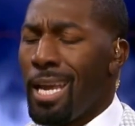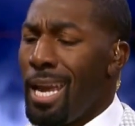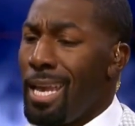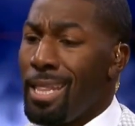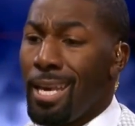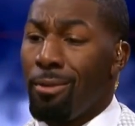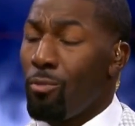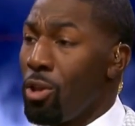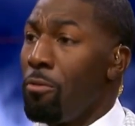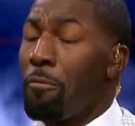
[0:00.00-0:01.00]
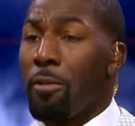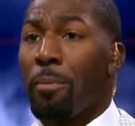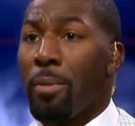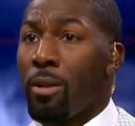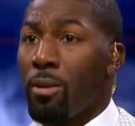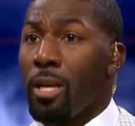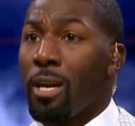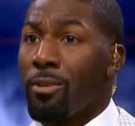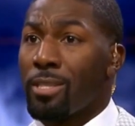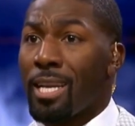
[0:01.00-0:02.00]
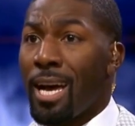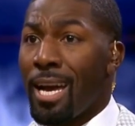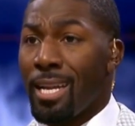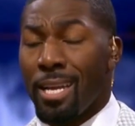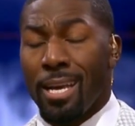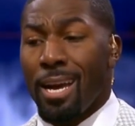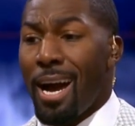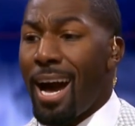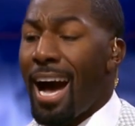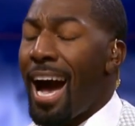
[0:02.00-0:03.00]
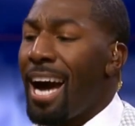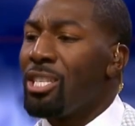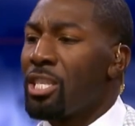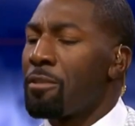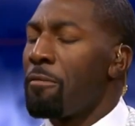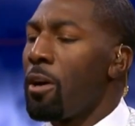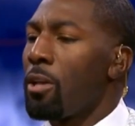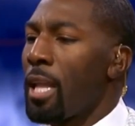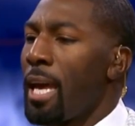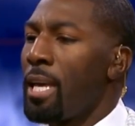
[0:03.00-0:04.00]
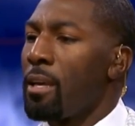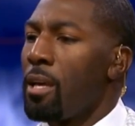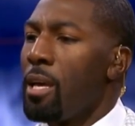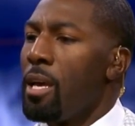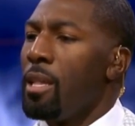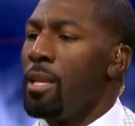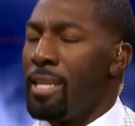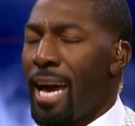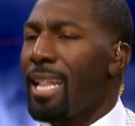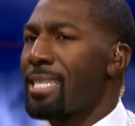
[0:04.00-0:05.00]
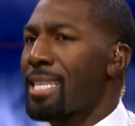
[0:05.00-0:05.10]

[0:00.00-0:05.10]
And then when you flip it on the other side, I just felt like the Dallas